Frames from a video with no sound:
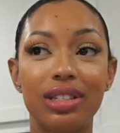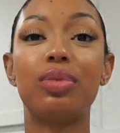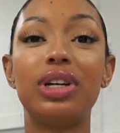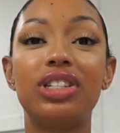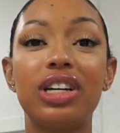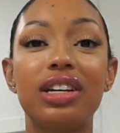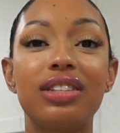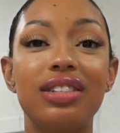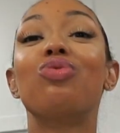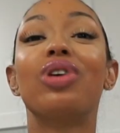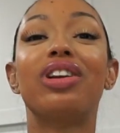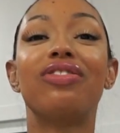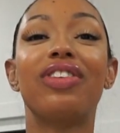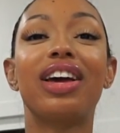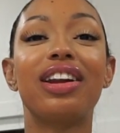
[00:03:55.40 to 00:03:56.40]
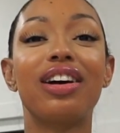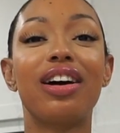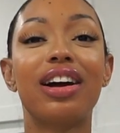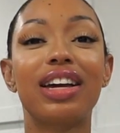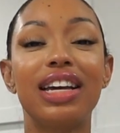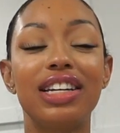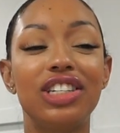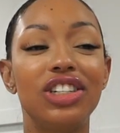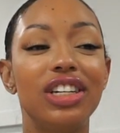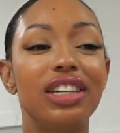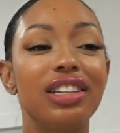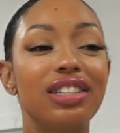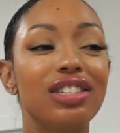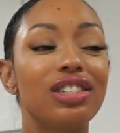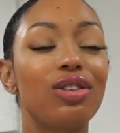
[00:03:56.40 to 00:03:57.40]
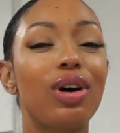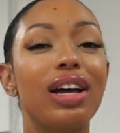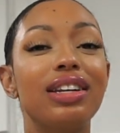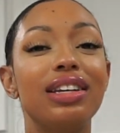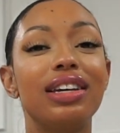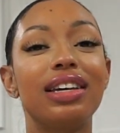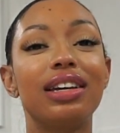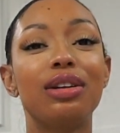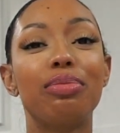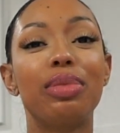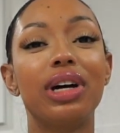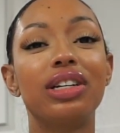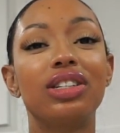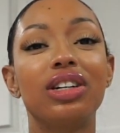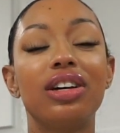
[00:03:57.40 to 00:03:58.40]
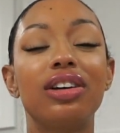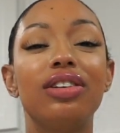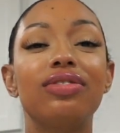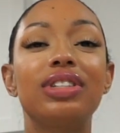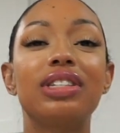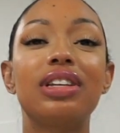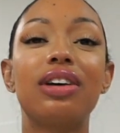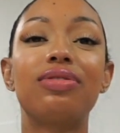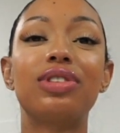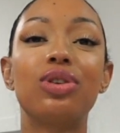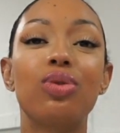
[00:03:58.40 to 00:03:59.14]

We just renovated our kitchen, so I did get a bunch of stuff to